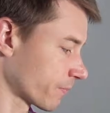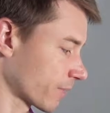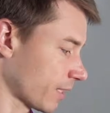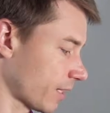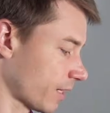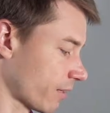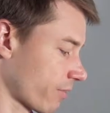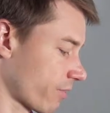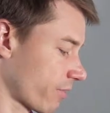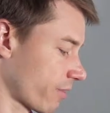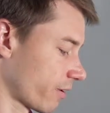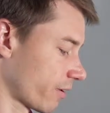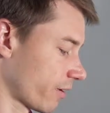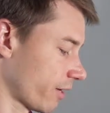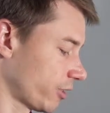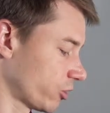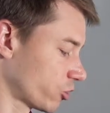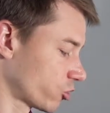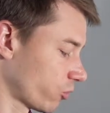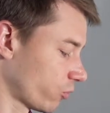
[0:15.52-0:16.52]

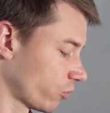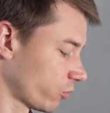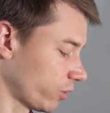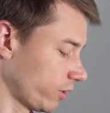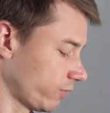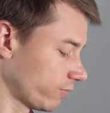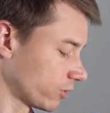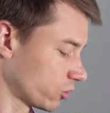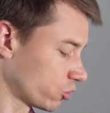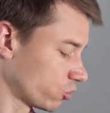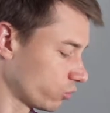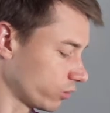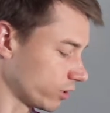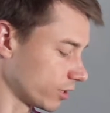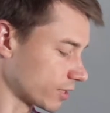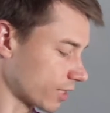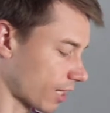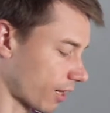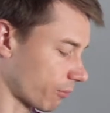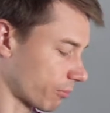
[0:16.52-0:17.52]
and show you even two
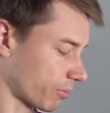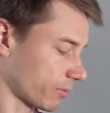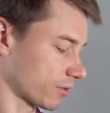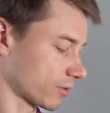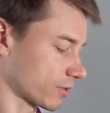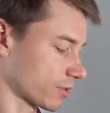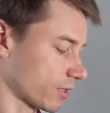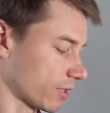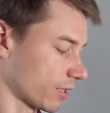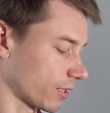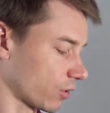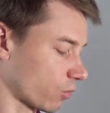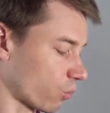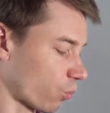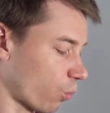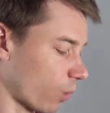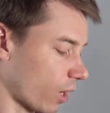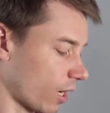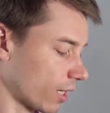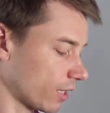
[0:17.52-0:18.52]
examples, like
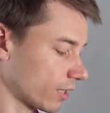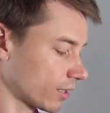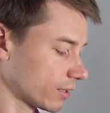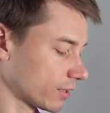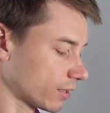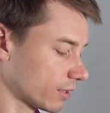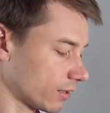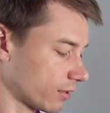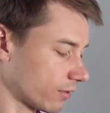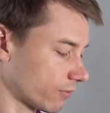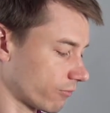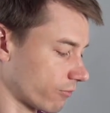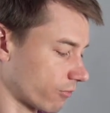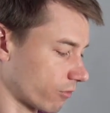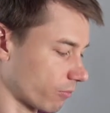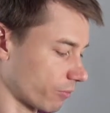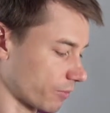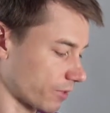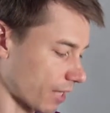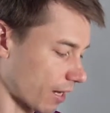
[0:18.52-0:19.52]
one
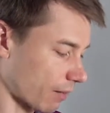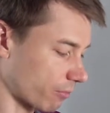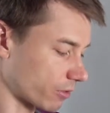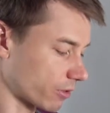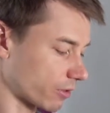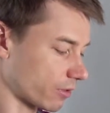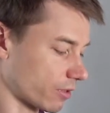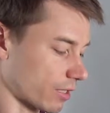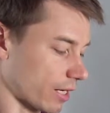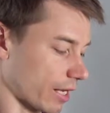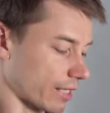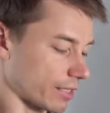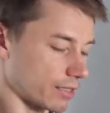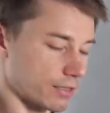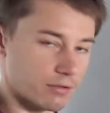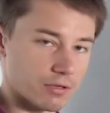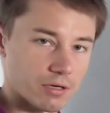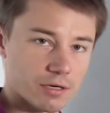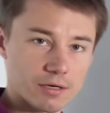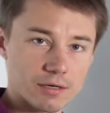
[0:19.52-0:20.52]
from Yammer,
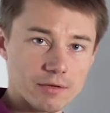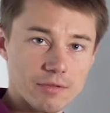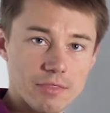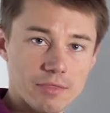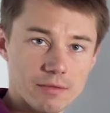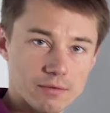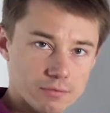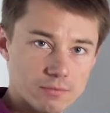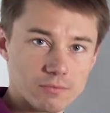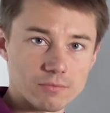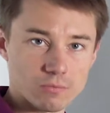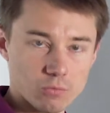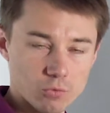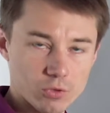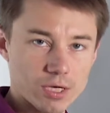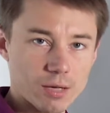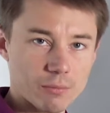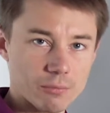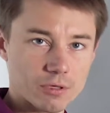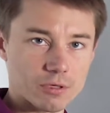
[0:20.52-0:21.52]
and
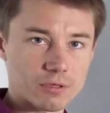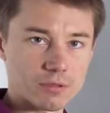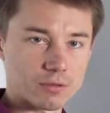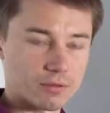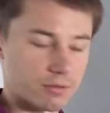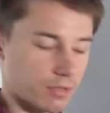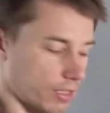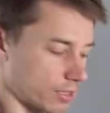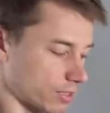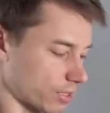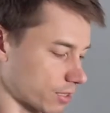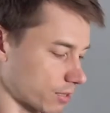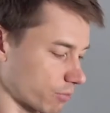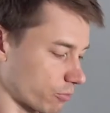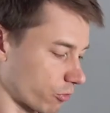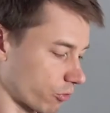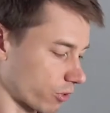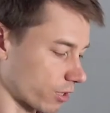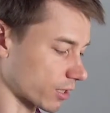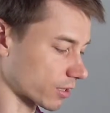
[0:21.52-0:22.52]
Yammer as a
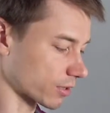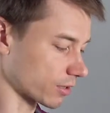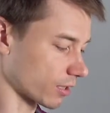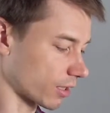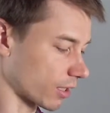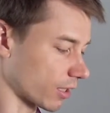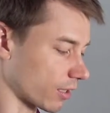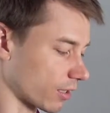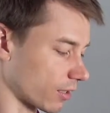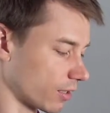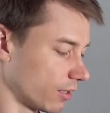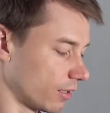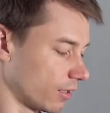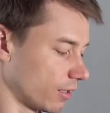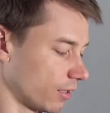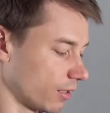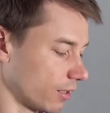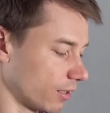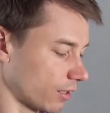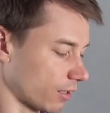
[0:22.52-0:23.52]
product
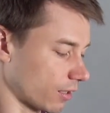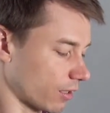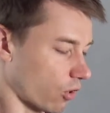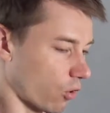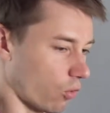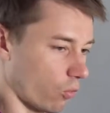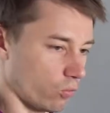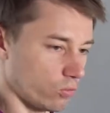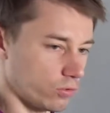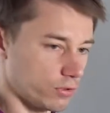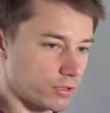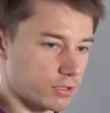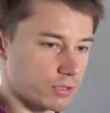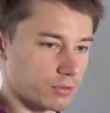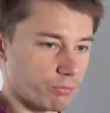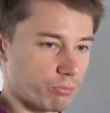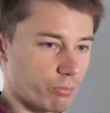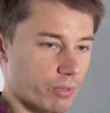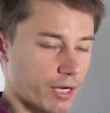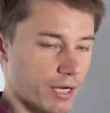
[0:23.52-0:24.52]
owned
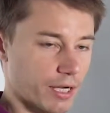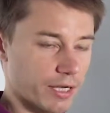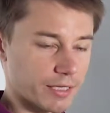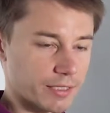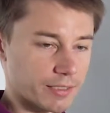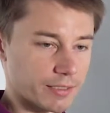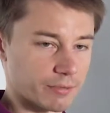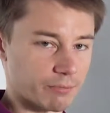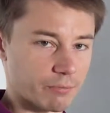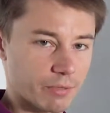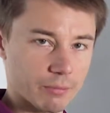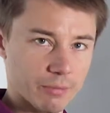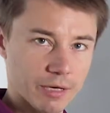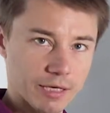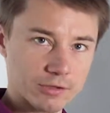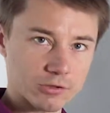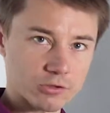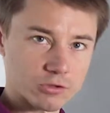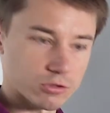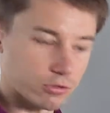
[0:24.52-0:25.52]
by
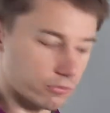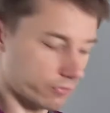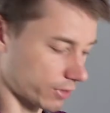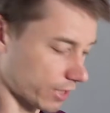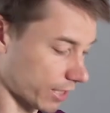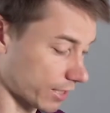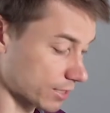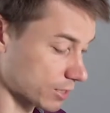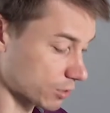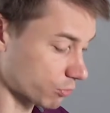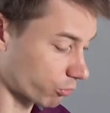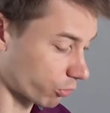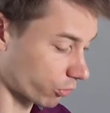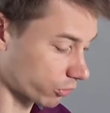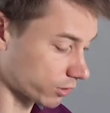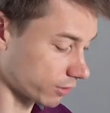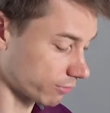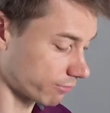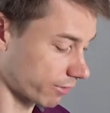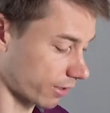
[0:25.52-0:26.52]
Microsoft, and
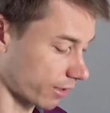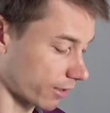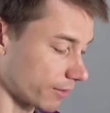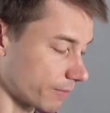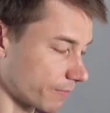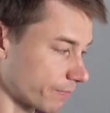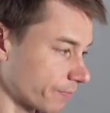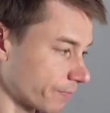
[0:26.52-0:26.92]
Spotify.